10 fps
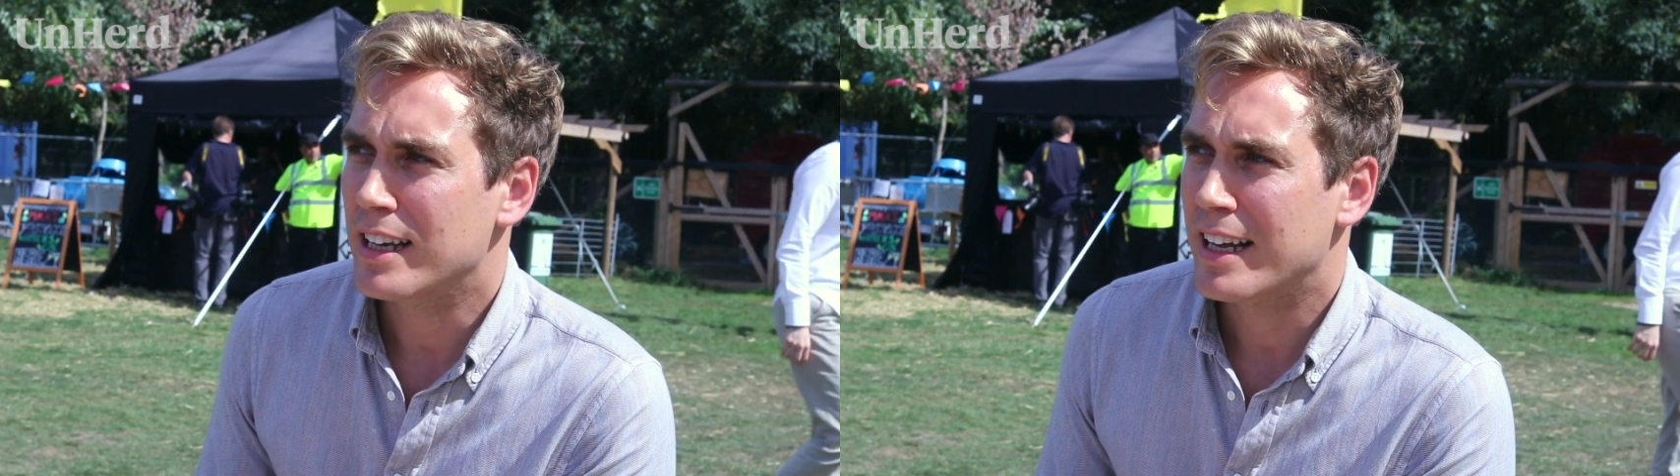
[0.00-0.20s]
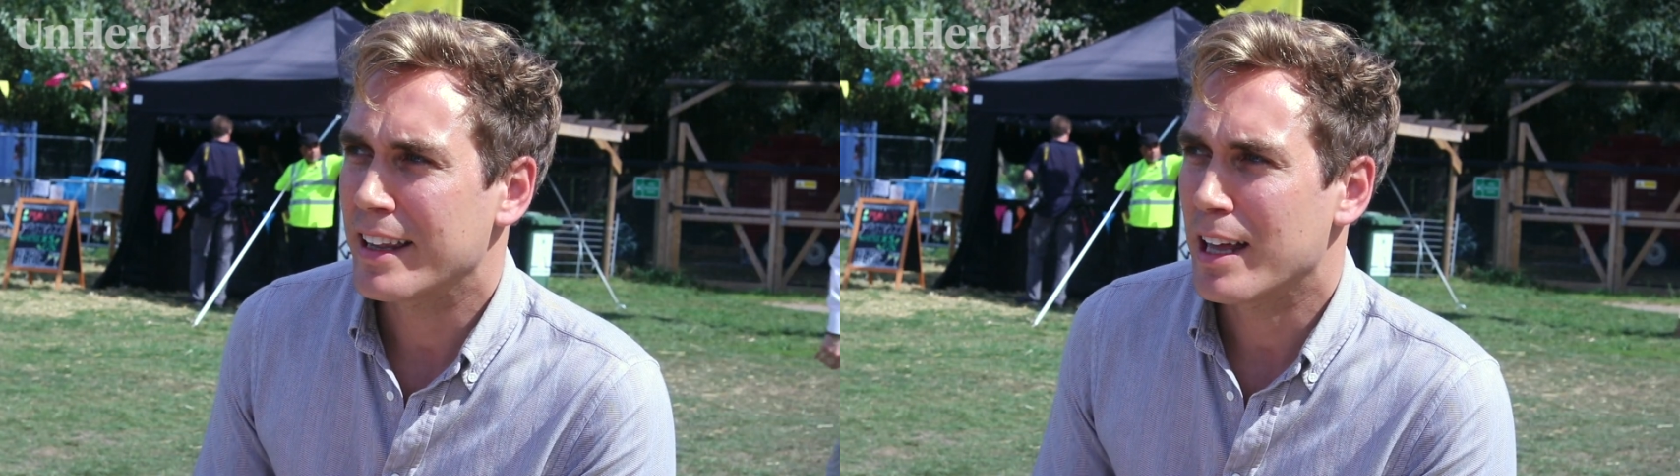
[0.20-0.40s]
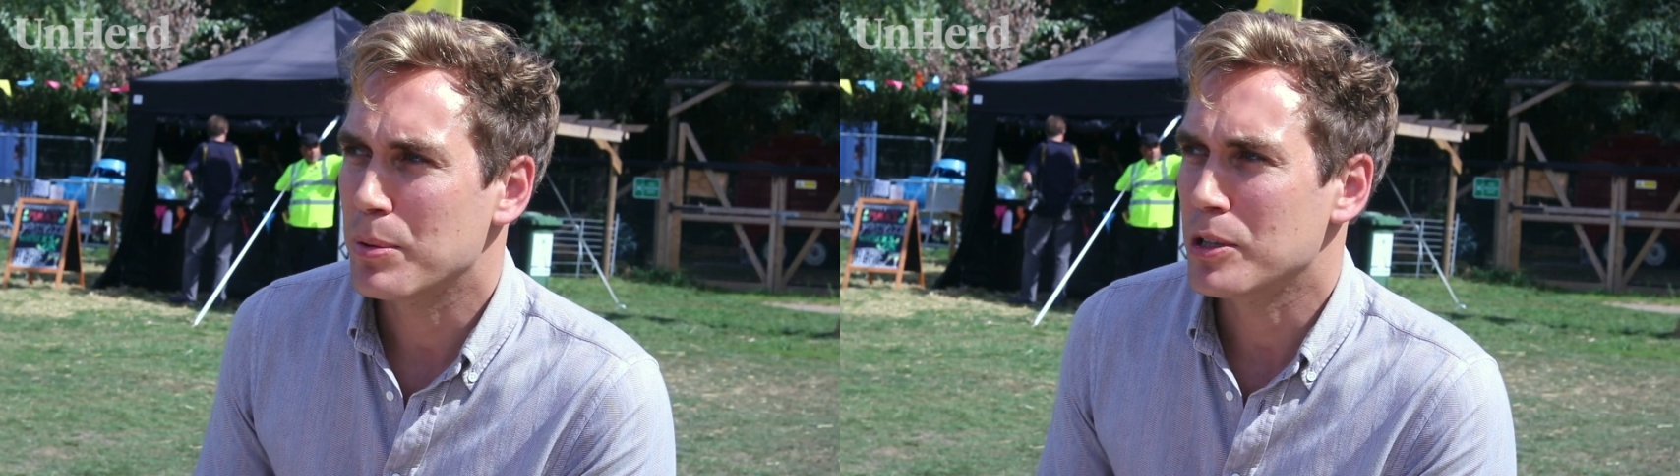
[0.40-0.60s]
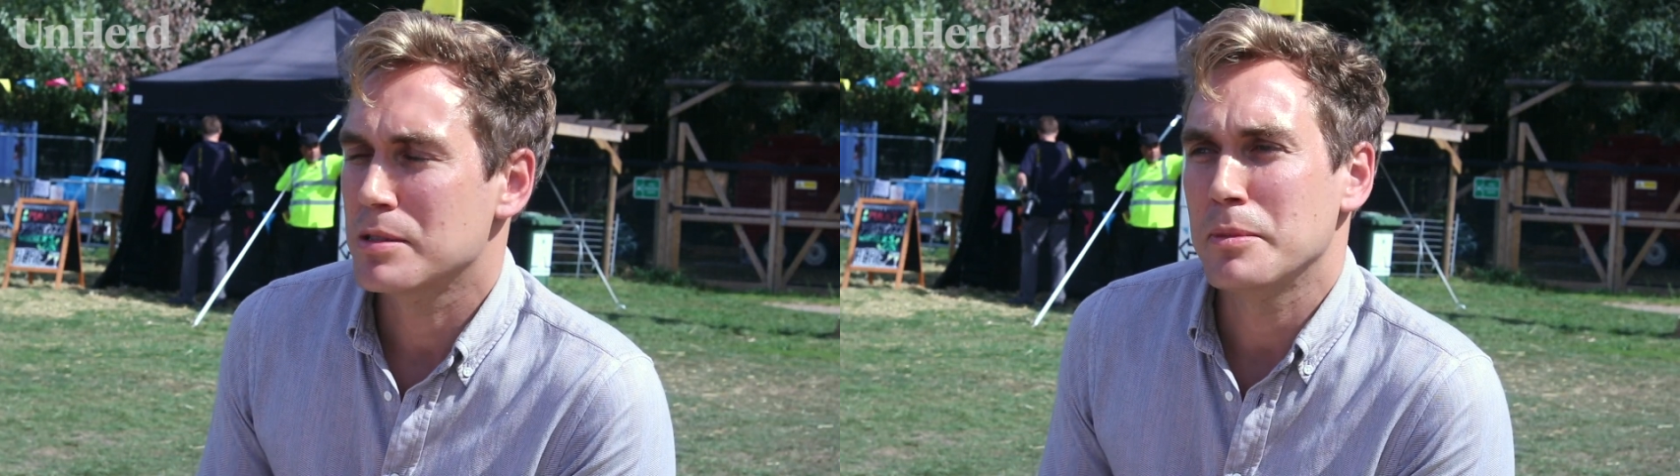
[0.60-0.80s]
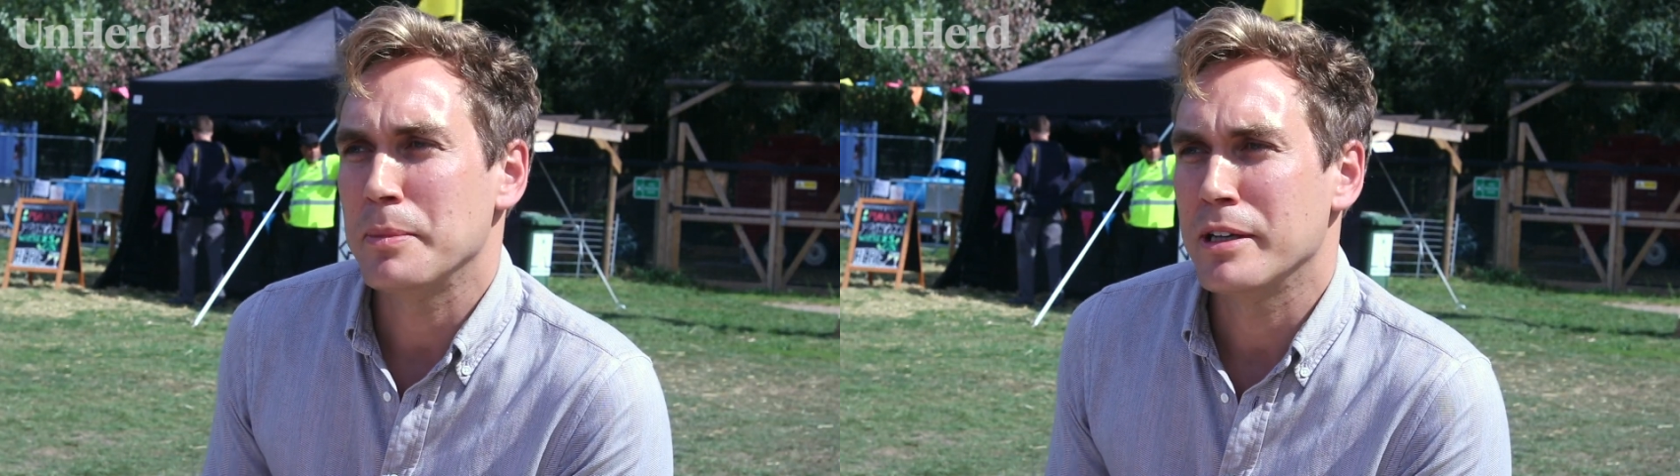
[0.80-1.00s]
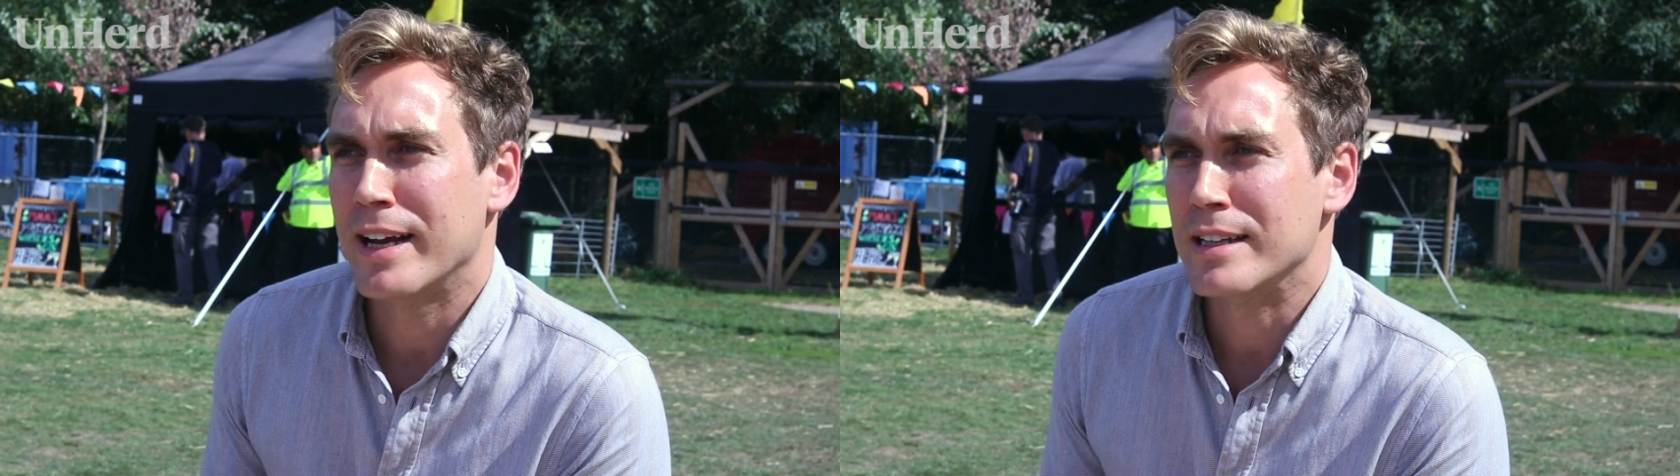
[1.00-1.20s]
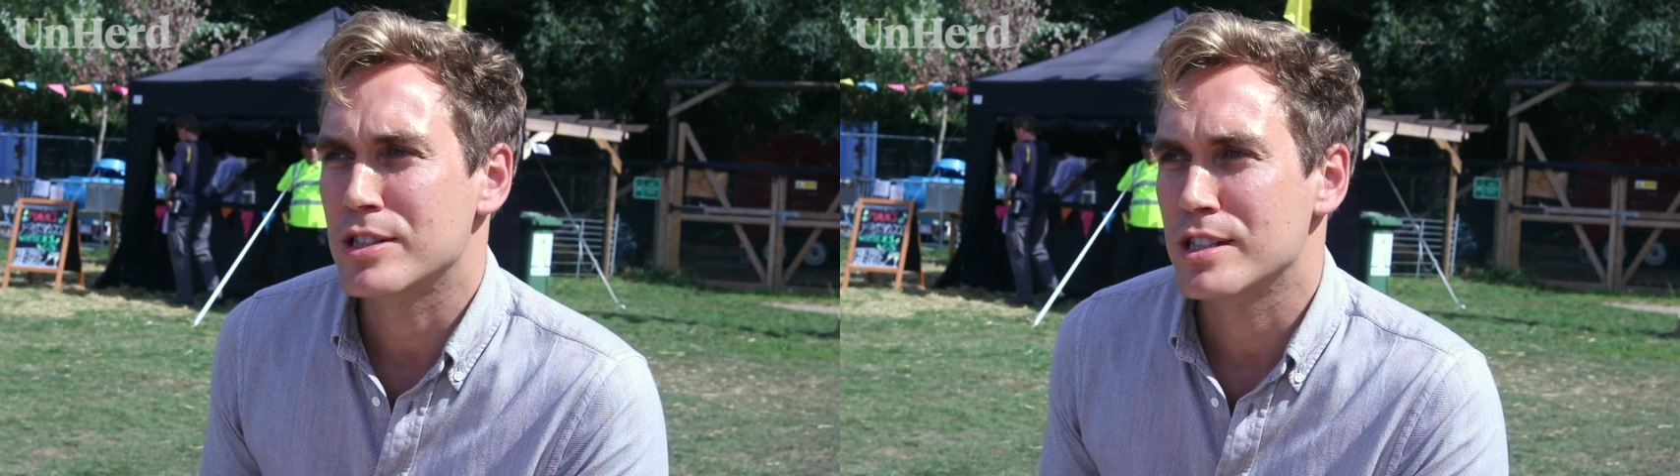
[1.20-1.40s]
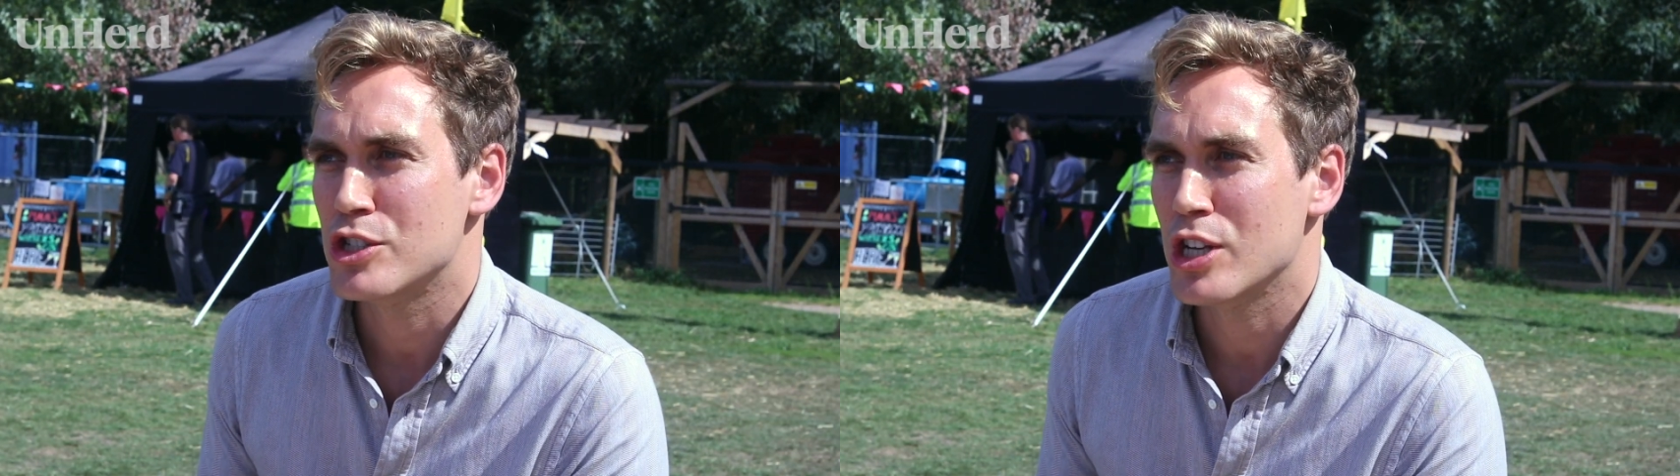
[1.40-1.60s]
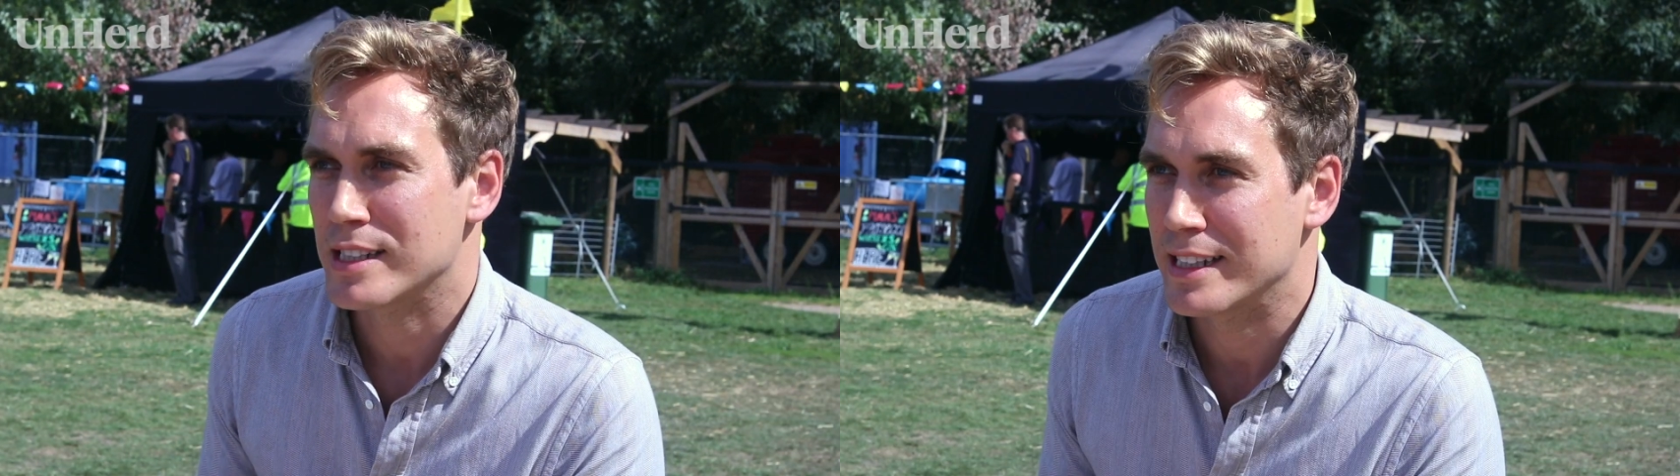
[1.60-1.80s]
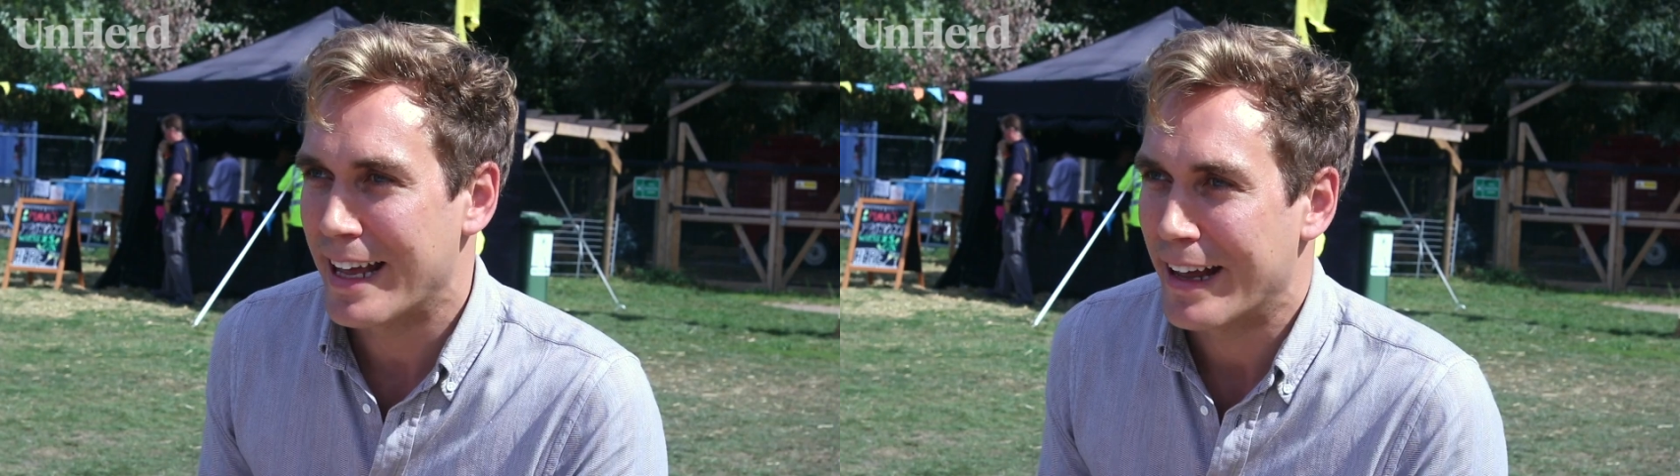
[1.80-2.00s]
can that possibly be grounds to
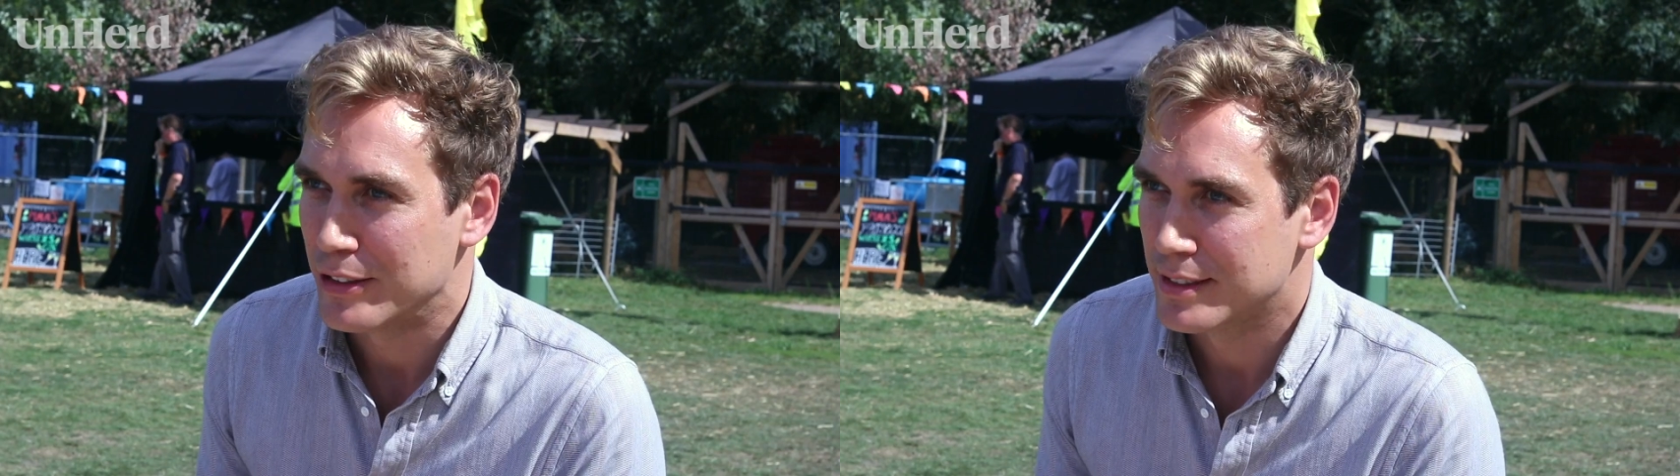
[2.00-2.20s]
shut it down?